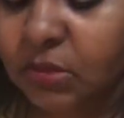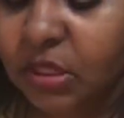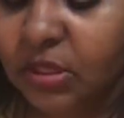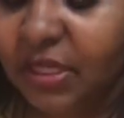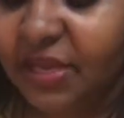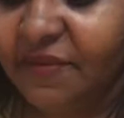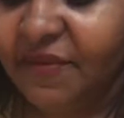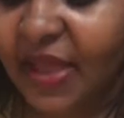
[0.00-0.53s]

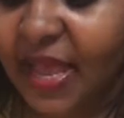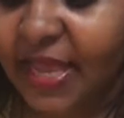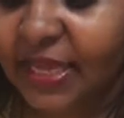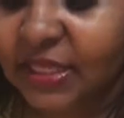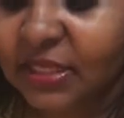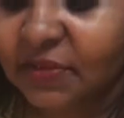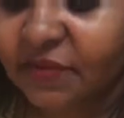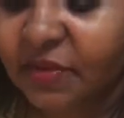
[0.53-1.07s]
the
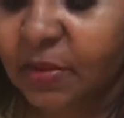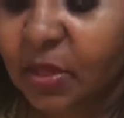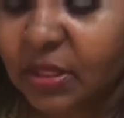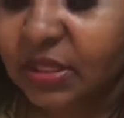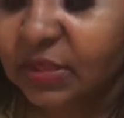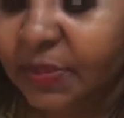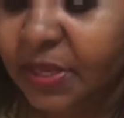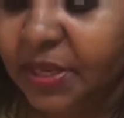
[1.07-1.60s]
advice from
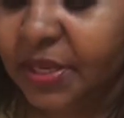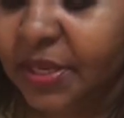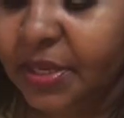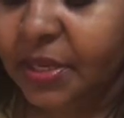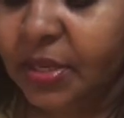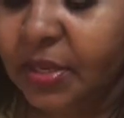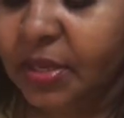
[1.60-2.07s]
Holy Spirit,